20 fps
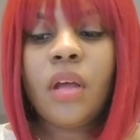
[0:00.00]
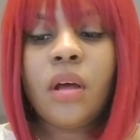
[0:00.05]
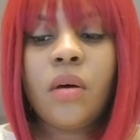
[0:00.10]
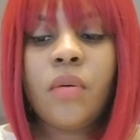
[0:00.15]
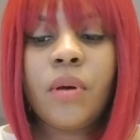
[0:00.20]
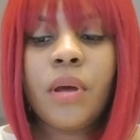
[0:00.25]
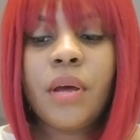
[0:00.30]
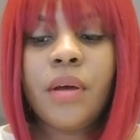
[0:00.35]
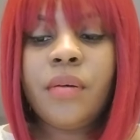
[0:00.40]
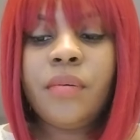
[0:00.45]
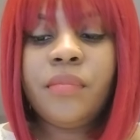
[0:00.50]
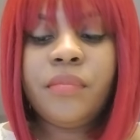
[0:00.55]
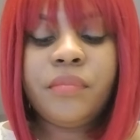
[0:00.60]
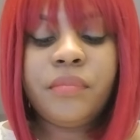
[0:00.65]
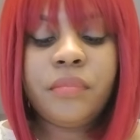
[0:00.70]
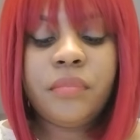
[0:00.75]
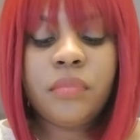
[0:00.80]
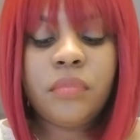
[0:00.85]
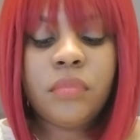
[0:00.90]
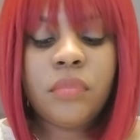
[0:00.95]
Okay.
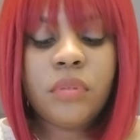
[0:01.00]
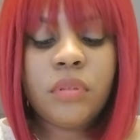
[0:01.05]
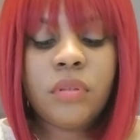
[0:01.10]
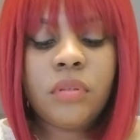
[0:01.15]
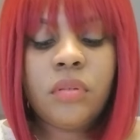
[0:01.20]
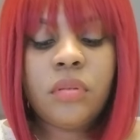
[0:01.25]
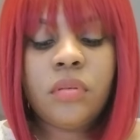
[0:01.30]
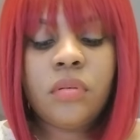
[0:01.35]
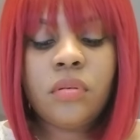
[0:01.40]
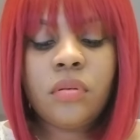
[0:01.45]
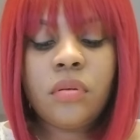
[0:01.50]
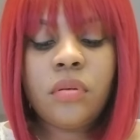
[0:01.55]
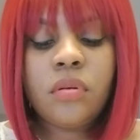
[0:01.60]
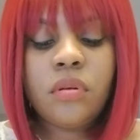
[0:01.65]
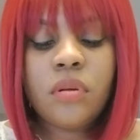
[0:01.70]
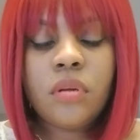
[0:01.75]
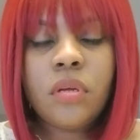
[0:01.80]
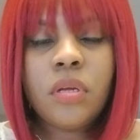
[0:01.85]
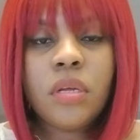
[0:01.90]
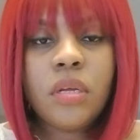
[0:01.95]

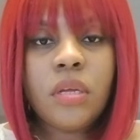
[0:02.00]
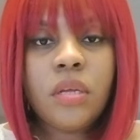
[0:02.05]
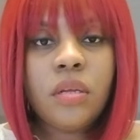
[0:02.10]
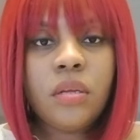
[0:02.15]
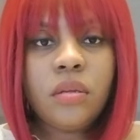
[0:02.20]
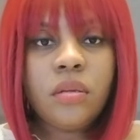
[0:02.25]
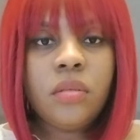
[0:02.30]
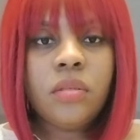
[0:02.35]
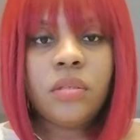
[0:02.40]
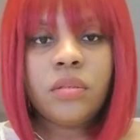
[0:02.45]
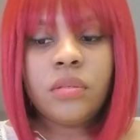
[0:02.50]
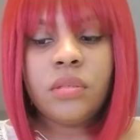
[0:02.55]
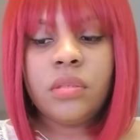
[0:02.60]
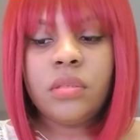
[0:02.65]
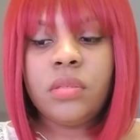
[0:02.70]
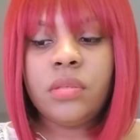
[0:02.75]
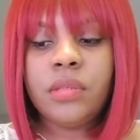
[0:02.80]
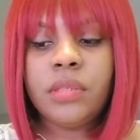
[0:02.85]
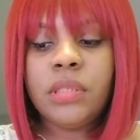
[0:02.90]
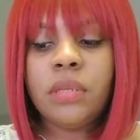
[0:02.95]

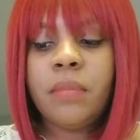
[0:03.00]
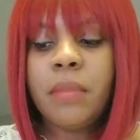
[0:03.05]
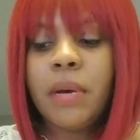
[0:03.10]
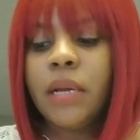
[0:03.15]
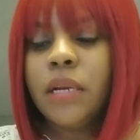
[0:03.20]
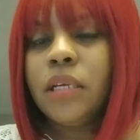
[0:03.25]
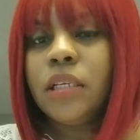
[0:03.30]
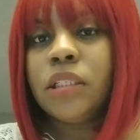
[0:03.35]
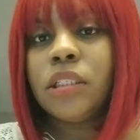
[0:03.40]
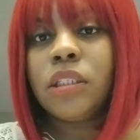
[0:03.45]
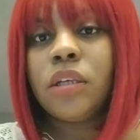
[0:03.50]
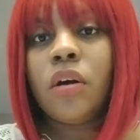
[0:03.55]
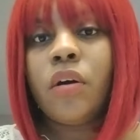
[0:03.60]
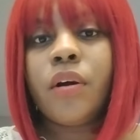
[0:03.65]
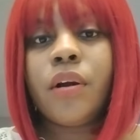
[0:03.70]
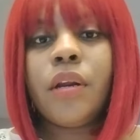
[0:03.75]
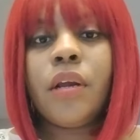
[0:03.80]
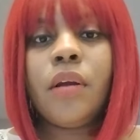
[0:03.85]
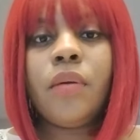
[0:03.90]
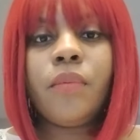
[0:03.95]
So somebody is
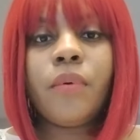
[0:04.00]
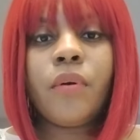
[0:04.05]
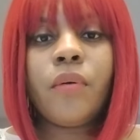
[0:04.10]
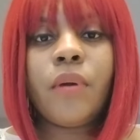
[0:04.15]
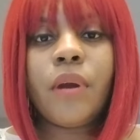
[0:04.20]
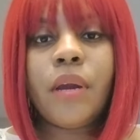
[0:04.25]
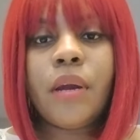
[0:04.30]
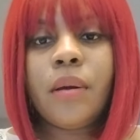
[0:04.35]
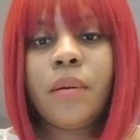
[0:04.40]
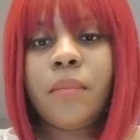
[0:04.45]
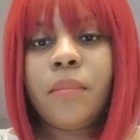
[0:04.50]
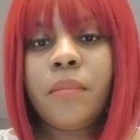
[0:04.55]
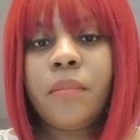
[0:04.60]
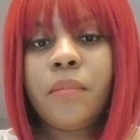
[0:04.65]
sorry, they didn't regret.